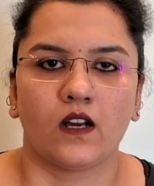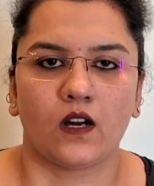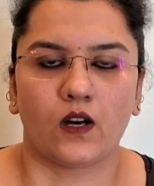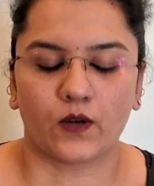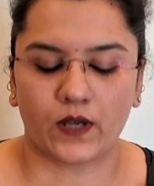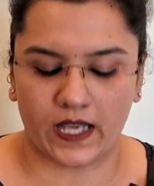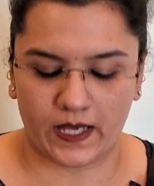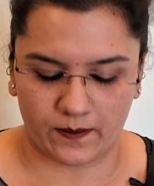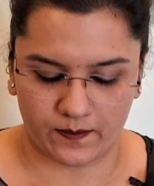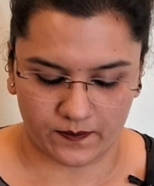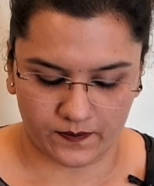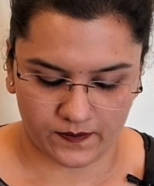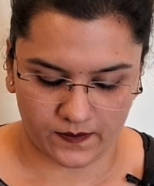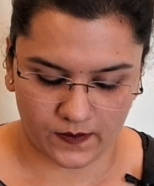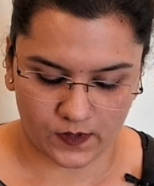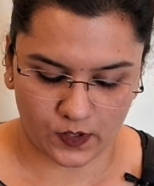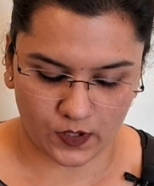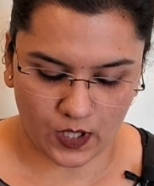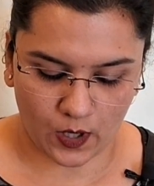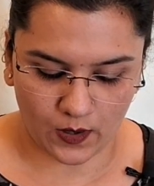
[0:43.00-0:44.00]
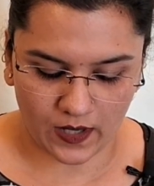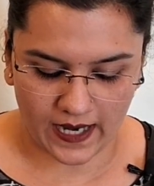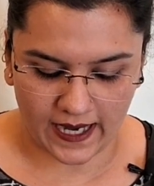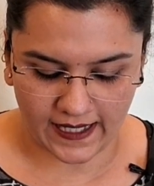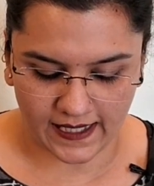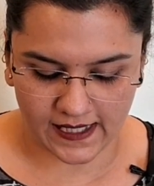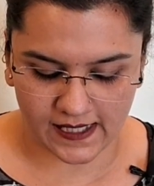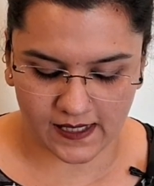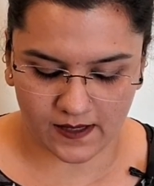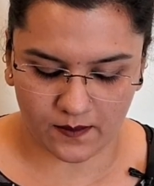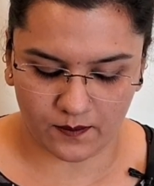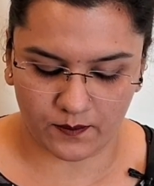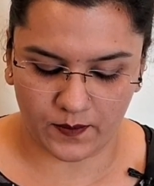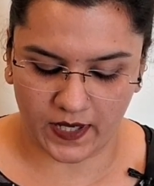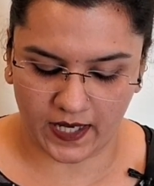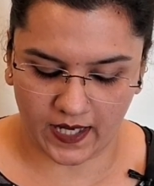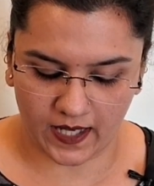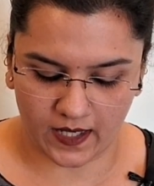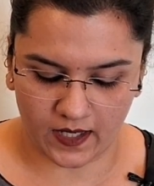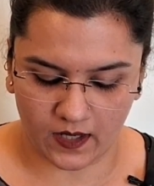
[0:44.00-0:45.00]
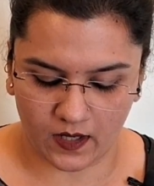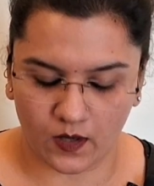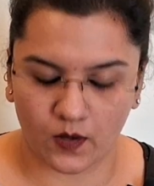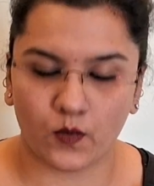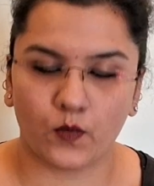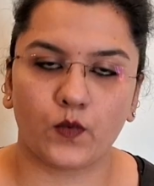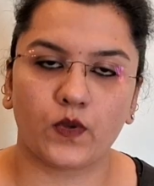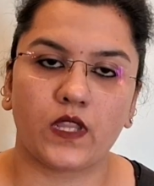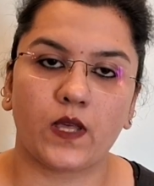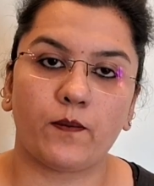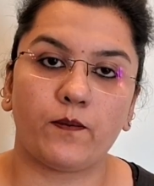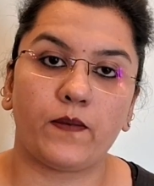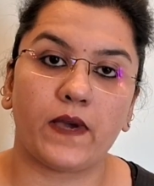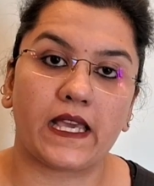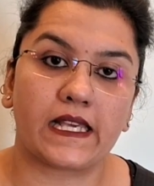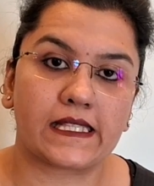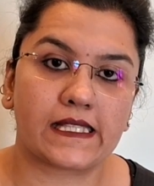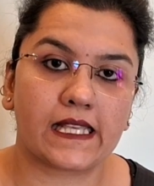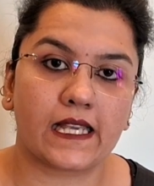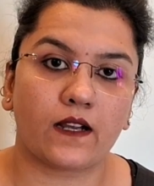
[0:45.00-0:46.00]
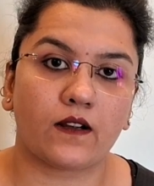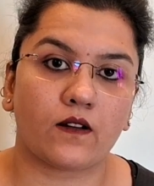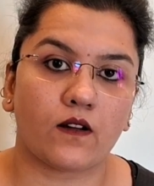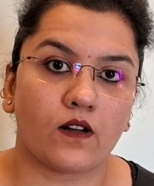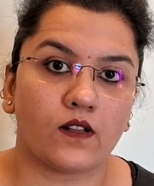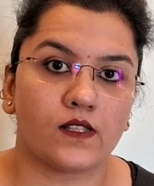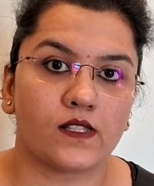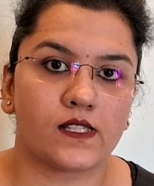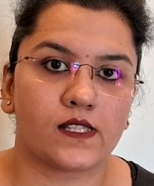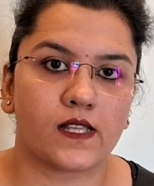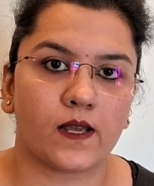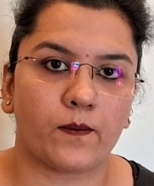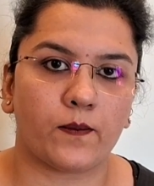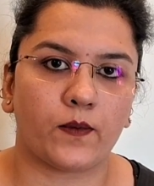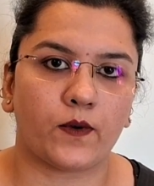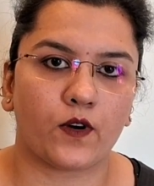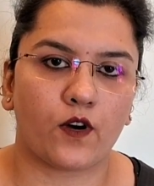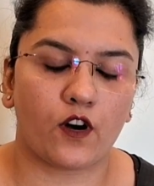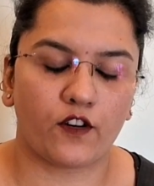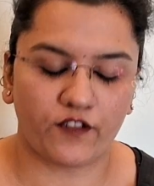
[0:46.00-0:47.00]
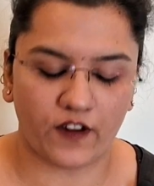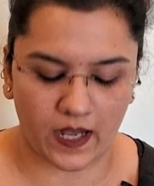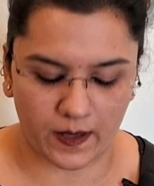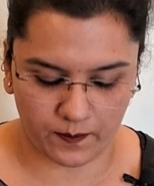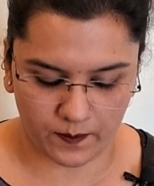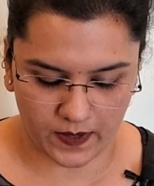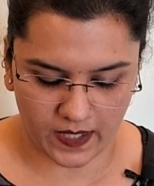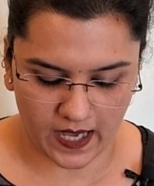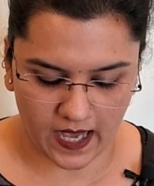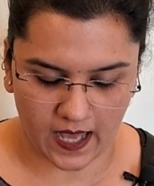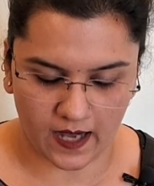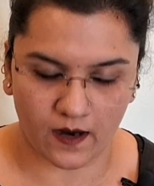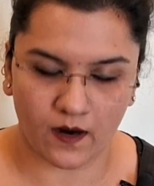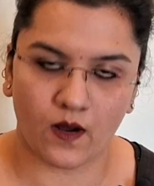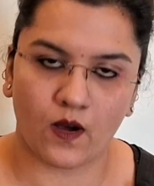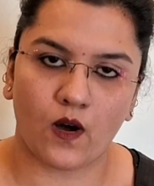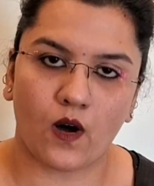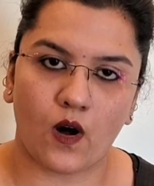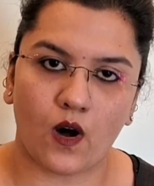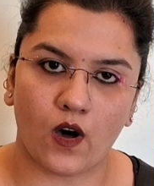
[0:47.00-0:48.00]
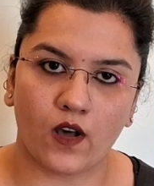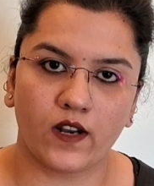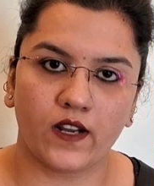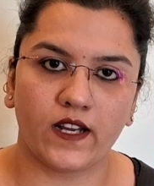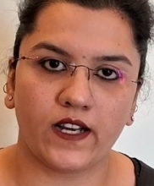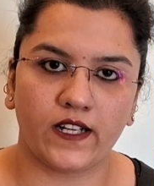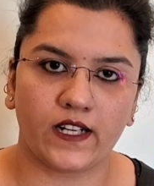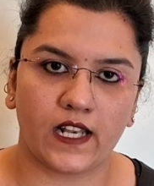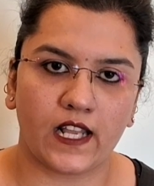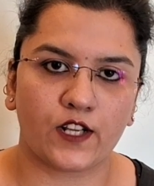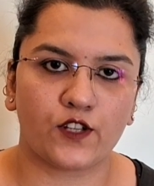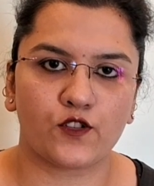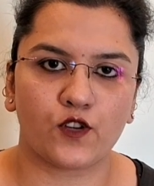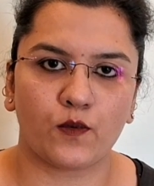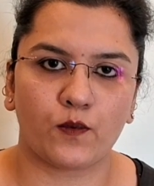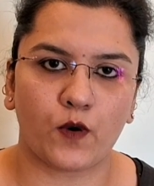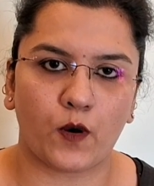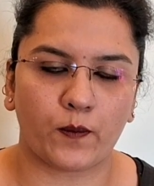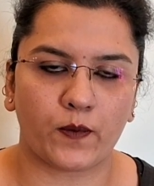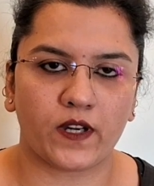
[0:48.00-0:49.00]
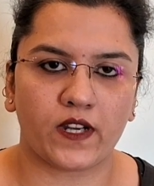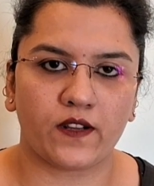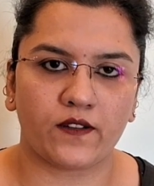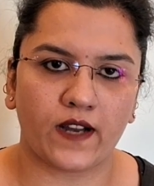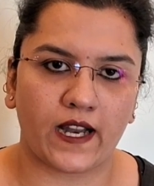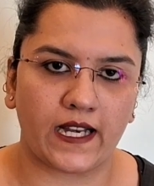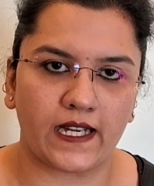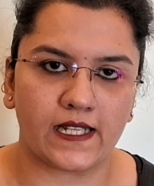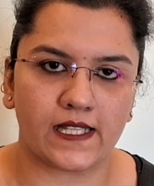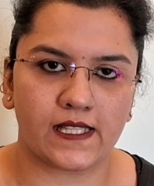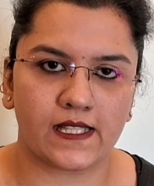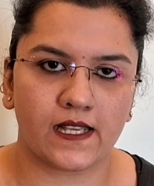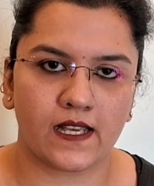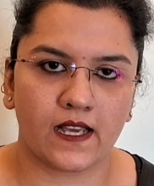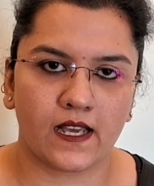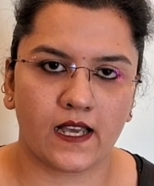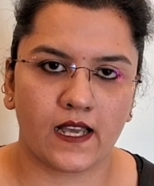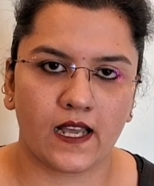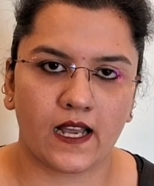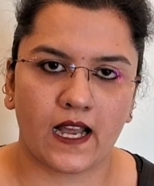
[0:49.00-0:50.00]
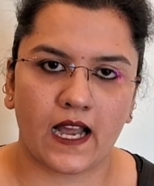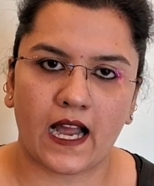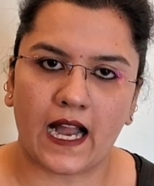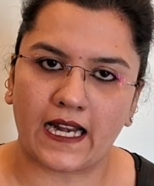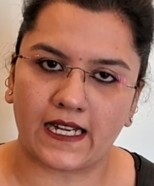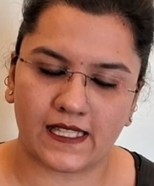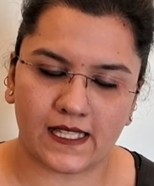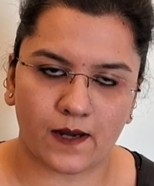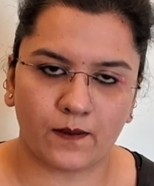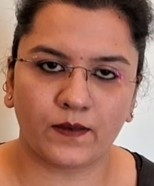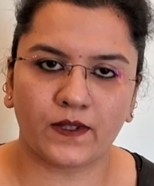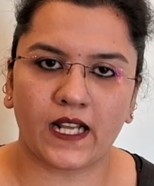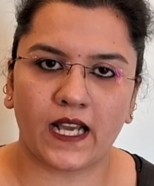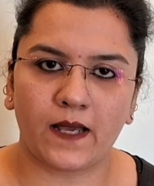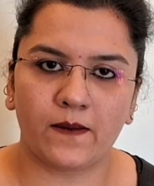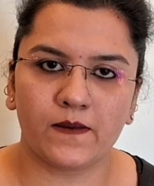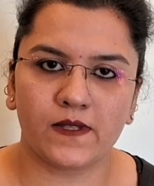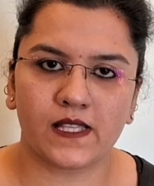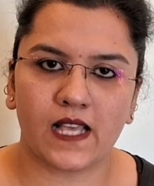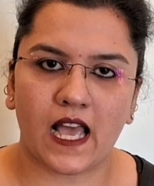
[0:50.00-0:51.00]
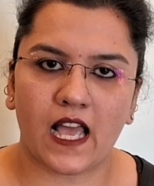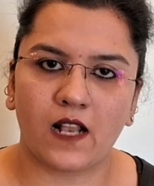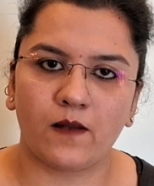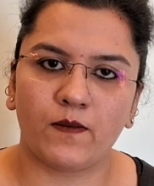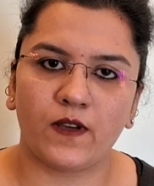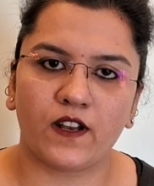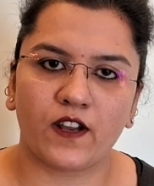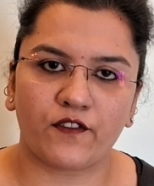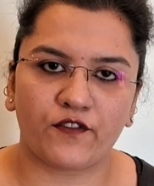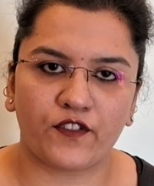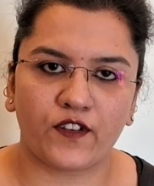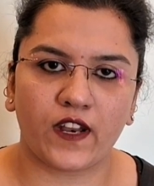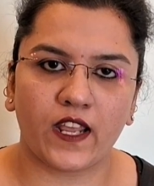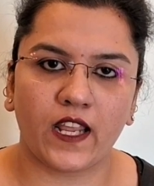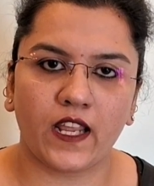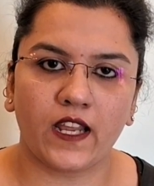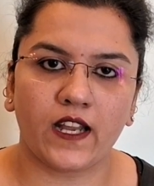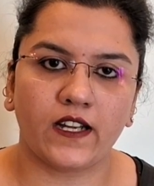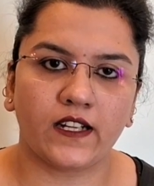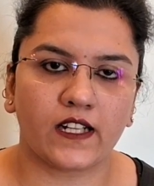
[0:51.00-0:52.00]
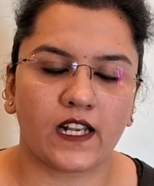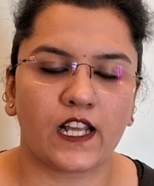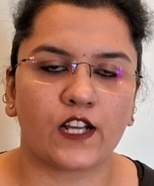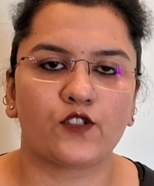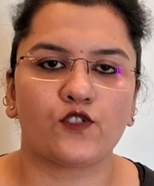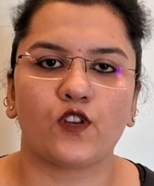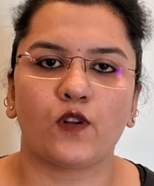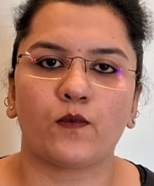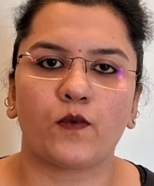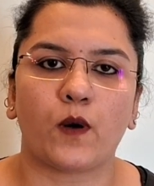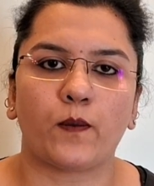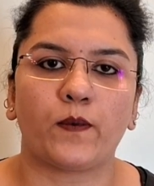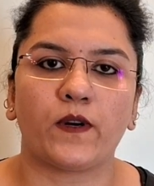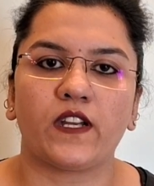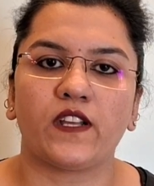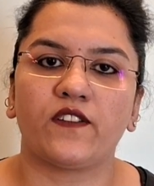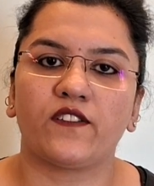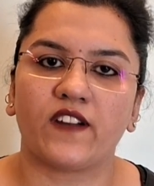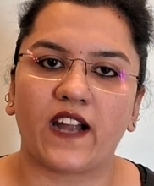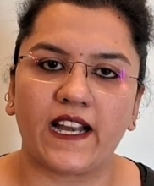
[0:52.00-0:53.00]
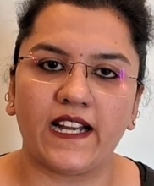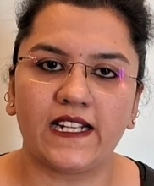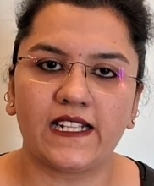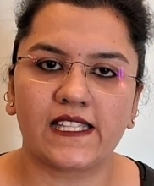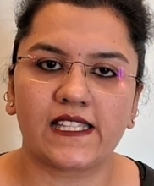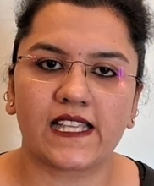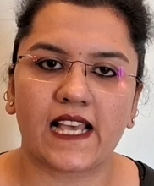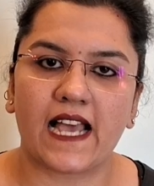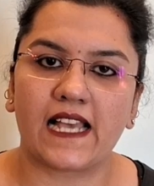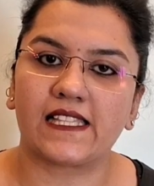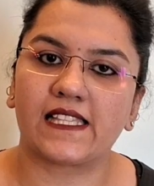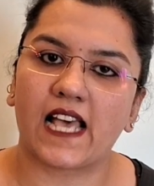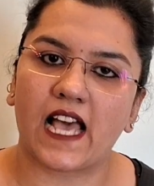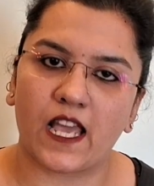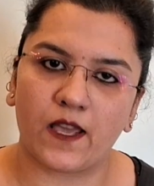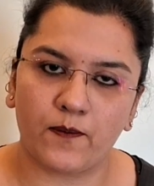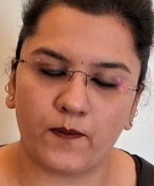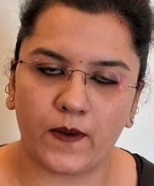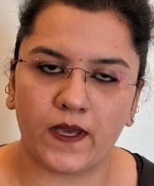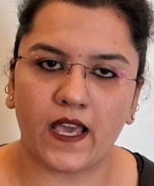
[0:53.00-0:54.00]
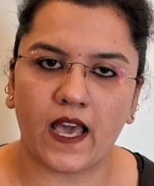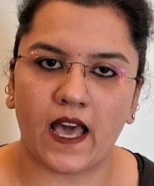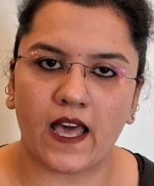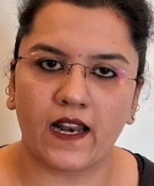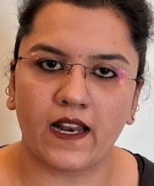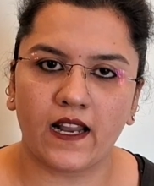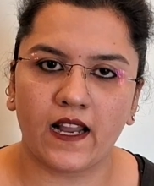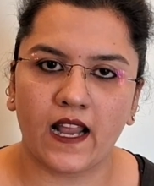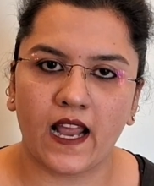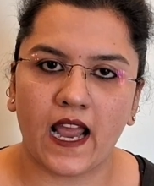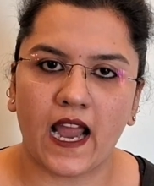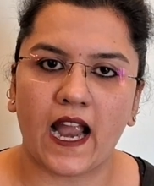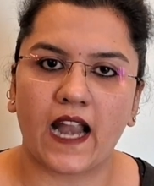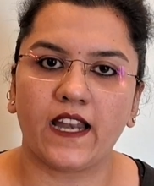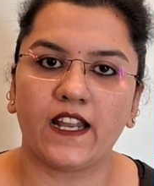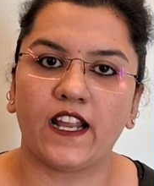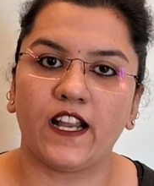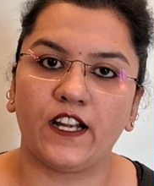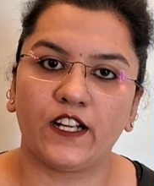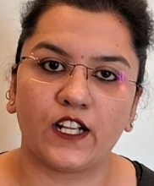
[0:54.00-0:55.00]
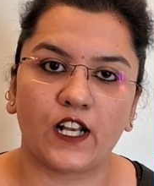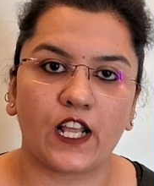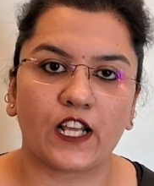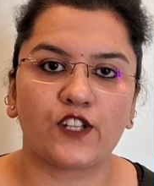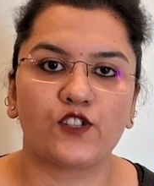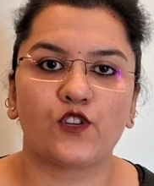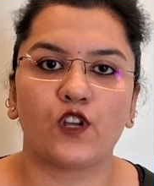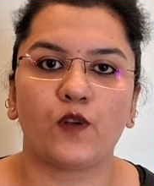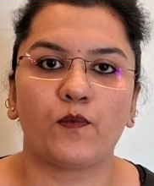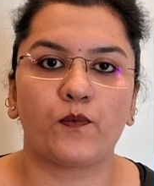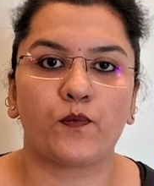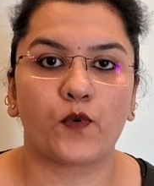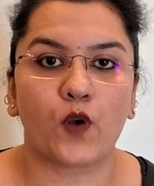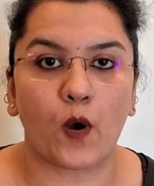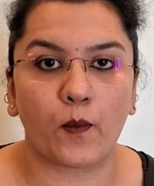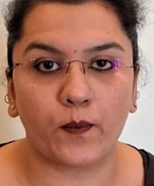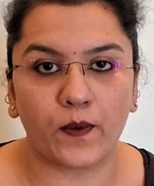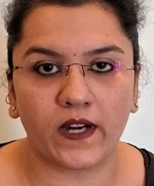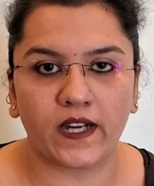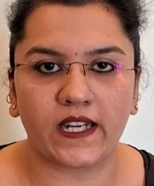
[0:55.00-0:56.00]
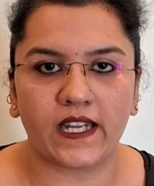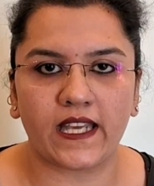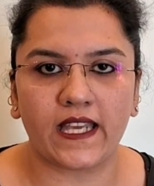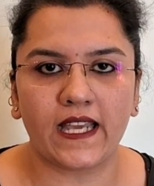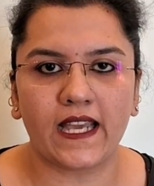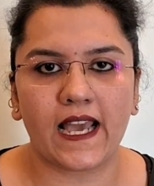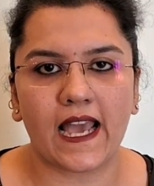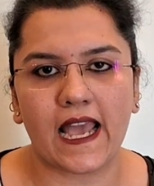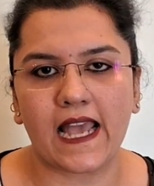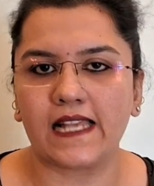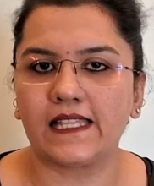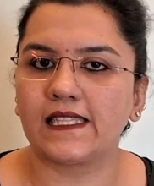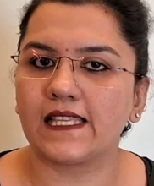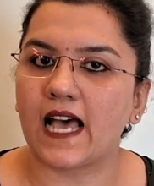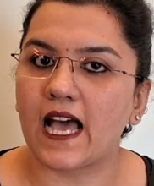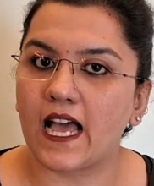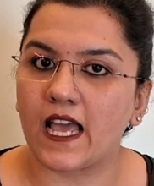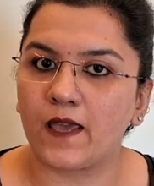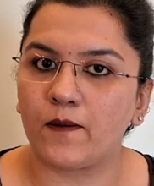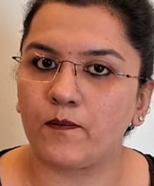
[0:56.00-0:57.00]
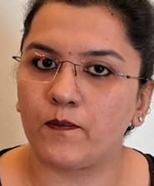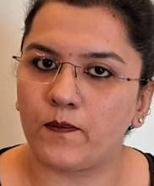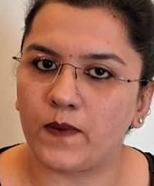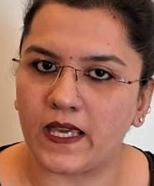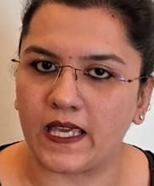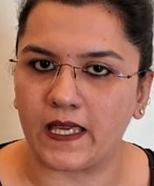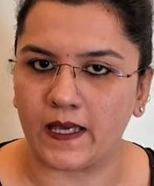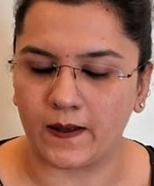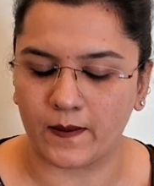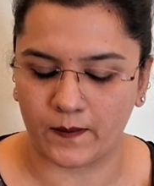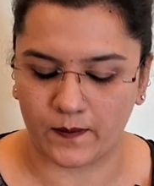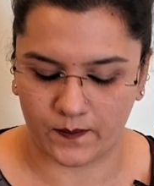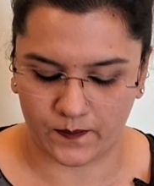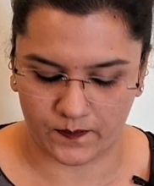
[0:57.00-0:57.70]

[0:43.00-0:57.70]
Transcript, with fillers: Okay, so now let's begin with the basic concept of IPR or intellectual property rights. At some times I'll be referring intellectual property rights as IPR and intellectual property as IP.